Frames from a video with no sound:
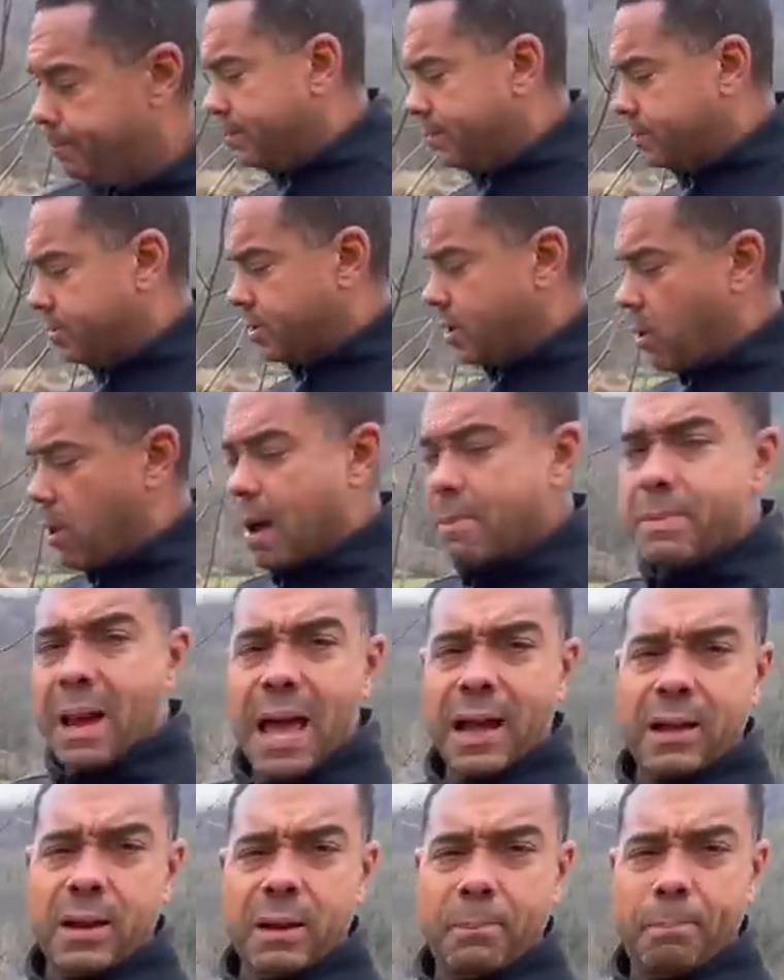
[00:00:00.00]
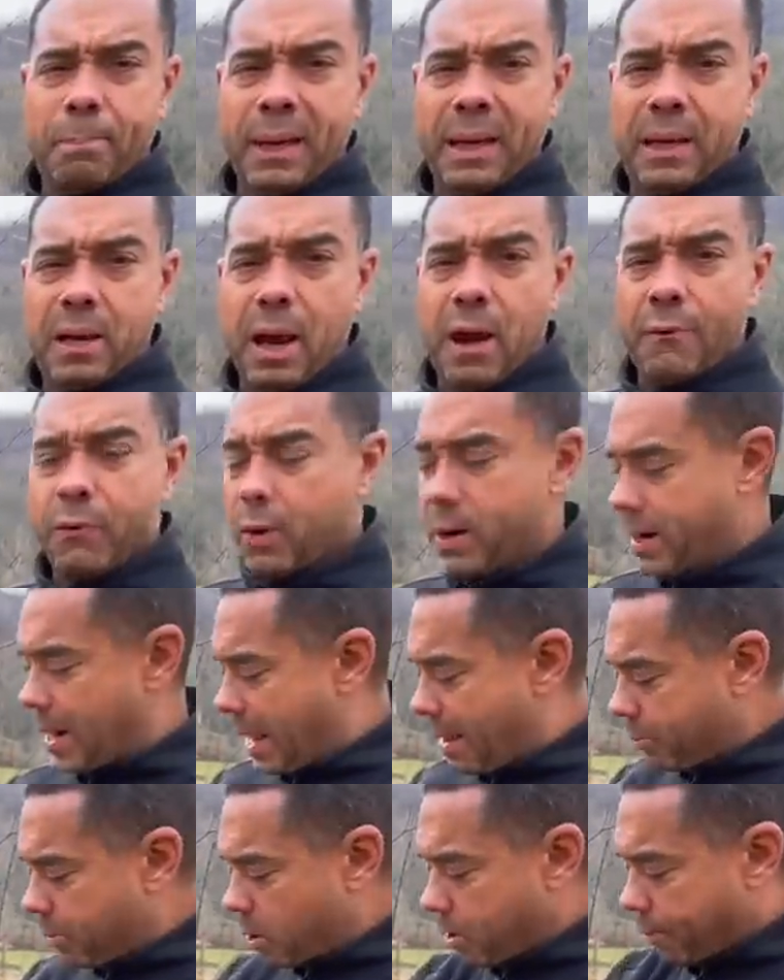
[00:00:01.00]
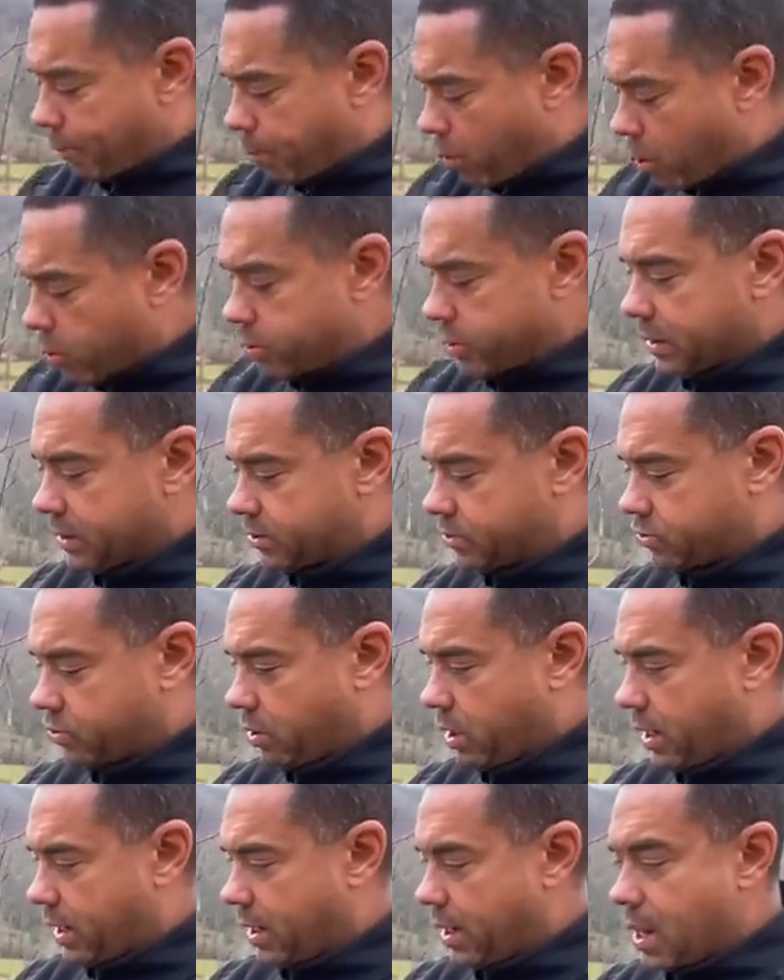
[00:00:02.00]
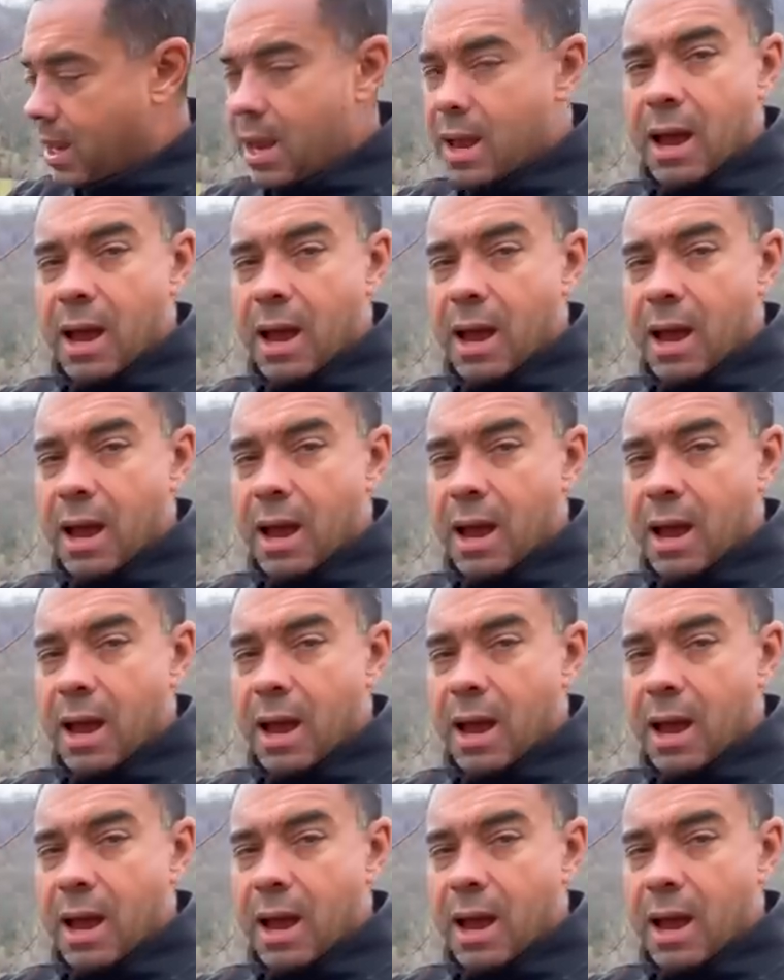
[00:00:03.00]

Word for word: So I'm not going to be covering, I'm going to prune this tree.